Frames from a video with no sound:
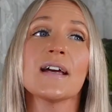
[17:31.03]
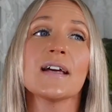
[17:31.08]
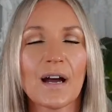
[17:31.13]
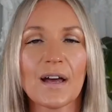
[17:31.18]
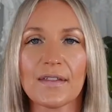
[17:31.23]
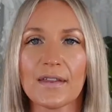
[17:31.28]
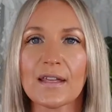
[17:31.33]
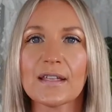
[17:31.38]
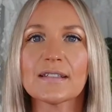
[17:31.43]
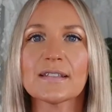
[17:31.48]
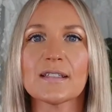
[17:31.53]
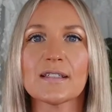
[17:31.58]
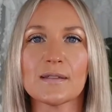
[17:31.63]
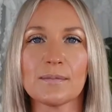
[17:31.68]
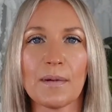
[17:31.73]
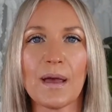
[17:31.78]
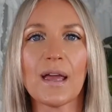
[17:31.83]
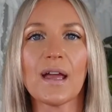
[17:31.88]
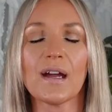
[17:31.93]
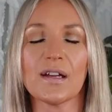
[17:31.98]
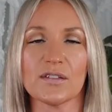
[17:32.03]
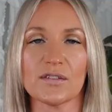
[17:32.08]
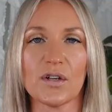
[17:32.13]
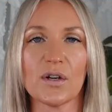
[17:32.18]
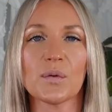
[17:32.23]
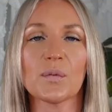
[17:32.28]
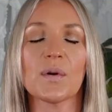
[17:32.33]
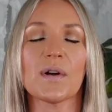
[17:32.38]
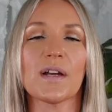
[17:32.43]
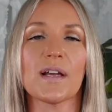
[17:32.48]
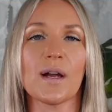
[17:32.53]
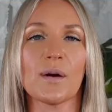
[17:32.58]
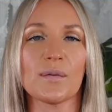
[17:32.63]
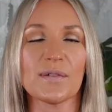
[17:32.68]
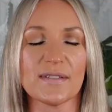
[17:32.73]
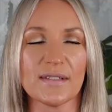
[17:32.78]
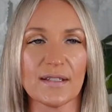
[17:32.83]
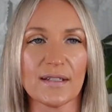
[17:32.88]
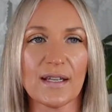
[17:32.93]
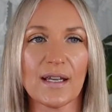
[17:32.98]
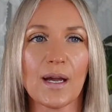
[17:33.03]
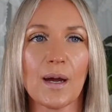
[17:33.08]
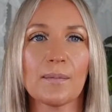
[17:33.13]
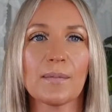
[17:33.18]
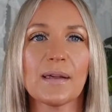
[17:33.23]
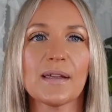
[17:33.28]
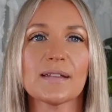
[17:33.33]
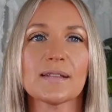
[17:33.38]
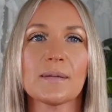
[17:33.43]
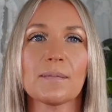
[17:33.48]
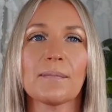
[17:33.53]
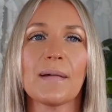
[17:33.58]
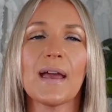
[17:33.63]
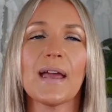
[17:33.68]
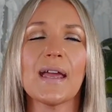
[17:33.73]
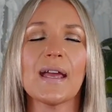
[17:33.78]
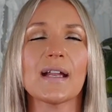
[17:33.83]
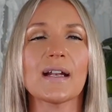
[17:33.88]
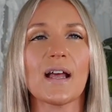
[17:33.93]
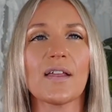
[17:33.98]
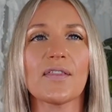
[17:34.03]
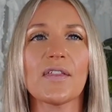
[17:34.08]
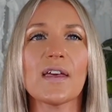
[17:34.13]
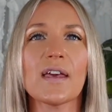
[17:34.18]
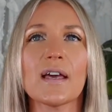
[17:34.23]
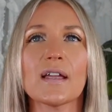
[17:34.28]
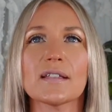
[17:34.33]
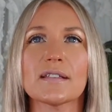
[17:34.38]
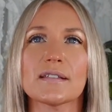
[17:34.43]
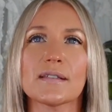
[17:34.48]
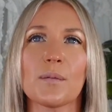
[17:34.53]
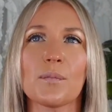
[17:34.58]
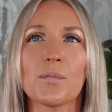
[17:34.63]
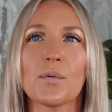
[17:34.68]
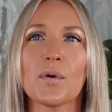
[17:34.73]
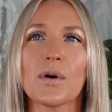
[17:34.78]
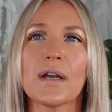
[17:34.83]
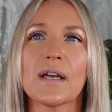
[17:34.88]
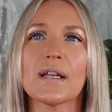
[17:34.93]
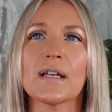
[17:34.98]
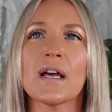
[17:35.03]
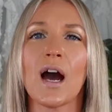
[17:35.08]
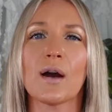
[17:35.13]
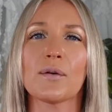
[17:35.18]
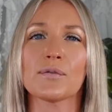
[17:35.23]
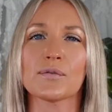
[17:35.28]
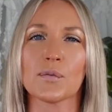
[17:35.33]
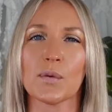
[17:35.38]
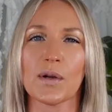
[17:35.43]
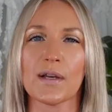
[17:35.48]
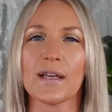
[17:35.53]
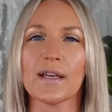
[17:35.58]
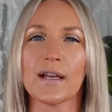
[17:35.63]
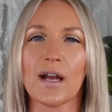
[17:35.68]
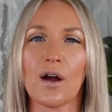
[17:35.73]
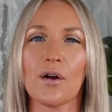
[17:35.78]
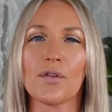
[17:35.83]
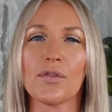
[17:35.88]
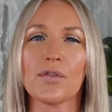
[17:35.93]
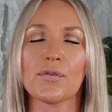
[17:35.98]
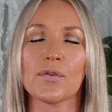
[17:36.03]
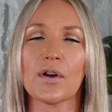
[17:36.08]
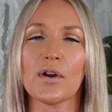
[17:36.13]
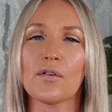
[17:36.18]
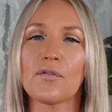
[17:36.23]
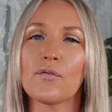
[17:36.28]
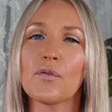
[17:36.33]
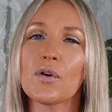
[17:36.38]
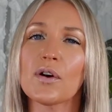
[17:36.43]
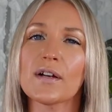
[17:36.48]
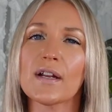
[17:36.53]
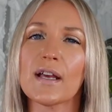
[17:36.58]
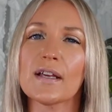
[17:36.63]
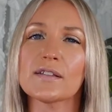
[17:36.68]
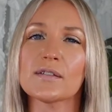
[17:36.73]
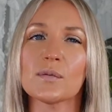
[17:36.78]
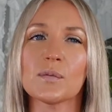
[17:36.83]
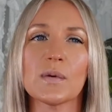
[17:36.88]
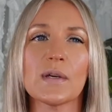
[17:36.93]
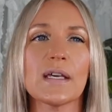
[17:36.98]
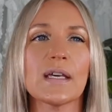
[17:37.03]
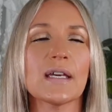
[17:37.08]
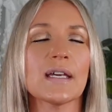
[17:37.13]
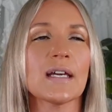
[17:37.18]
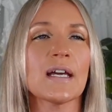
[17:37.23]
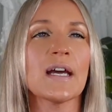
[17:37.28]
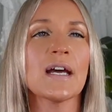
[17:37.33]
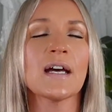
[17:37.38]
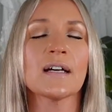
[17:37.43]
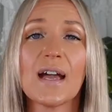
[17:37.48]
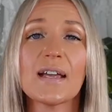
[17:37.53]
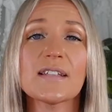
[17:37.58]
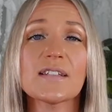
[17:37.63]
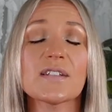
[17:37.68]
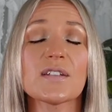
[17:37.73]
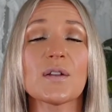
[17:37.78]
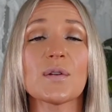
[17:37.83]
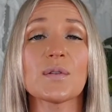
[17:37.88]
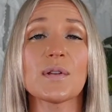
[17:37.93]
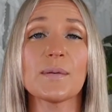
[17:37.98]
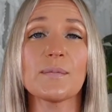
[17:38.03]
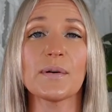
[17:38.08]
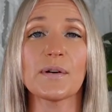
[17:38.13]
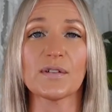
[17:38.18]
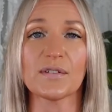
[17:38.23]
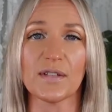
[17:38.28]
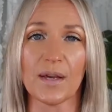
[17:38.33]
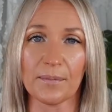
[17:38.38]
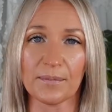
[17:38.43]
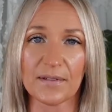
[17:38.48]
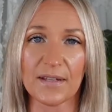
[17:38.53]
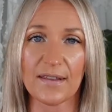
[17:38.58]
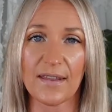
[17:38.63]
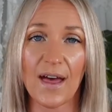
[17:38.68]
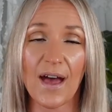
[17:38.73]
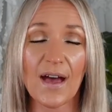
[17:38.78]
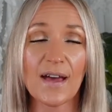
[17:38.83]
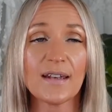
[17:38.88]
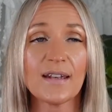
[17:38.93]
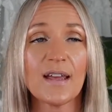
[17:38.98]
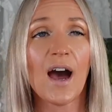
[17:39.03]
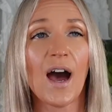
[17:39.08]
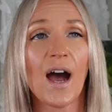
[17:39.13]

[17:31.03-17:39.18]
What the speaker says: I think since May, I started working out with Sydney Cummings in May, and I think at some point I was working out 3 or 4 days a week. I slowly built up to that.